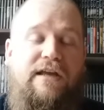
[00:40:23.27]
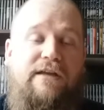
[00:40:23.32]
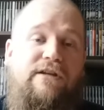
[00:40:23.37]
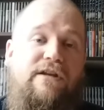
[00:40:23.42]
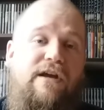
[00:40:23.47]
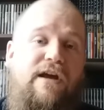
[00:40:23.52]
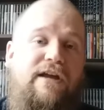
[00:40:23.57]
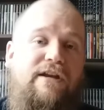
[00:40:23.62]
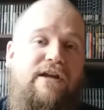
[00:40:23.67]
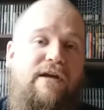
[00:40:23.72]
You
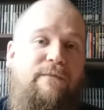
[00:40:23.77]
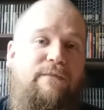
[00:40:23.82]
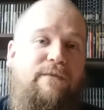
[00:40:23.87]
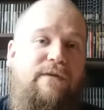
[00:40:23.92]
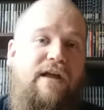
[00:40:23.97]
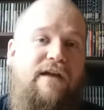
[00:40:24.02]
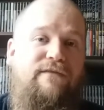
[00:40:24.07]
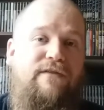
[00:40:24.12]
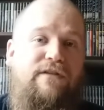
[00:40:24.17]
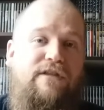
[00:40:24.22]
know, I don't
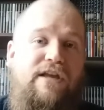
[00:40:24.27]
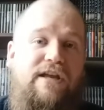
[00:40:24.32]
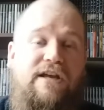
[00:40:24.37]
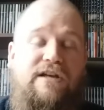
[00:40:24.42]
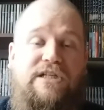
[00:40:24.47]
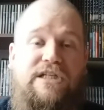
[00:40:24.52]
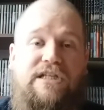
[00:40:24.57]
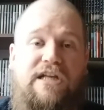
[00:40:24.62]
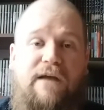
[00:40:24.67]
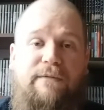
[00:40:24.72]
ever think I'll
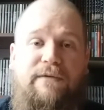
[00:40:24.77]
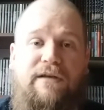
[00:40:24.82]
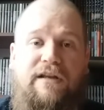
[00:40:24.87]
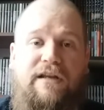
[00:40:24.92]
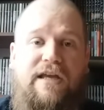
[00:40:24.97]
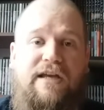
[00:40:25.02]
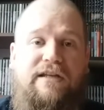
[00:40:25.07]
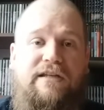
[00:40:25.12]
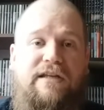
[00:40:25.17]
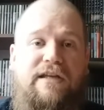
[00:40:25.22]
stop
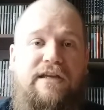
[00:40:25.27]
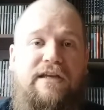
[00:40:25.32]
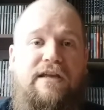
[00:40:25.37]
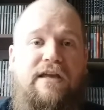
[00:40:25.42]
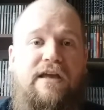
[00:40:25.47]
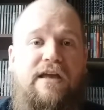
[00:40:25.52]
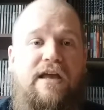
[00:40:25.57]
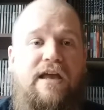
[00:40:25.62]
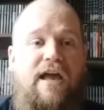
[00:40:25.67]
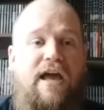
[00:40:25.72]
collecting,
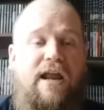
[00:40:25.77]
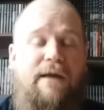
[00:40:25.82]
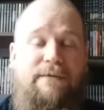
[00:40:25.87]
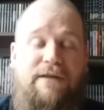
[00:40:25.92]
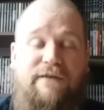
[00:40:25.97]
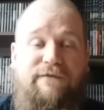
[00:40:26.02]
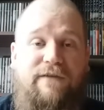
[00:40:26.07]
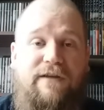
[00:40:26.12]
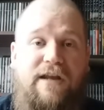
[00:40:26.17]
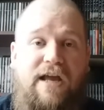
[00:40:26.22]
and I'm
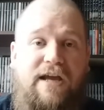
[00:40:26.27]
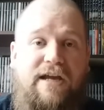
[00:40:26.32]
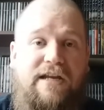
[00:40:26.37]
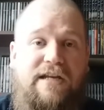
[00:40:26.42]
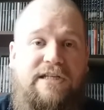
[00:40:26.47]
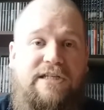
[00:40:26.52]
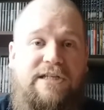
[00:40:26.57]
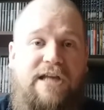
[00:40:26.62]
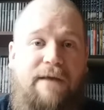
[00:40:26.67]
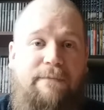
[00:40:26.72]
definitely not going
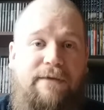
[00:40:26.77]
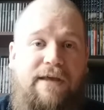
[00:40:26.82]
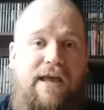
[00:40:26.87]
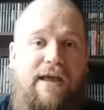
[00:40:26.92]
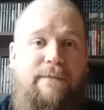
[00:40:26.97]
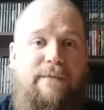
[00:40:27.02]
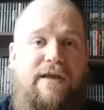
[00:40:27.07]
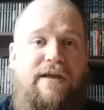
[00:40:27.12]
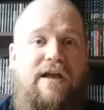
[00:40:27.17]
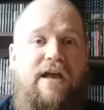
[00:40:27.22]
to stop
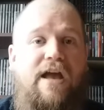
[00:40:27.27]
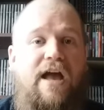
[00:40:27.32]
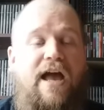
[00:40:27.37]
gaming.